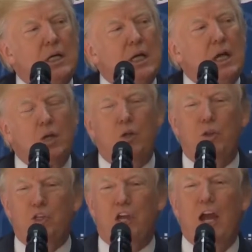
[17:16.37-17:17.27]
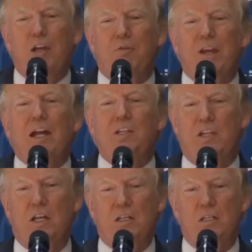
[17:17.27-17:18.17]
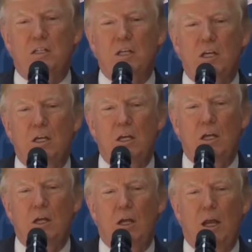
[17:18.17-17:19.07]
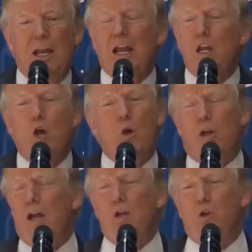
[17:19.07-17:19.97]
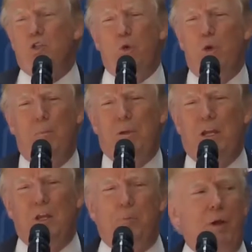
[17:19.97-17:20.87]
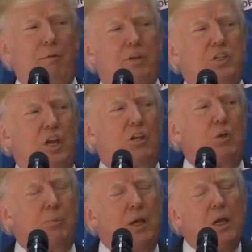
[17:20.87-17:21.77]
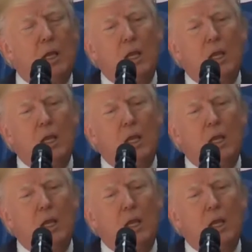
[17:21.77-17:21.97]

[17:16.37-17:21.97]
under this kind of nonsense? And I know it. I know it so well being in the private sector, but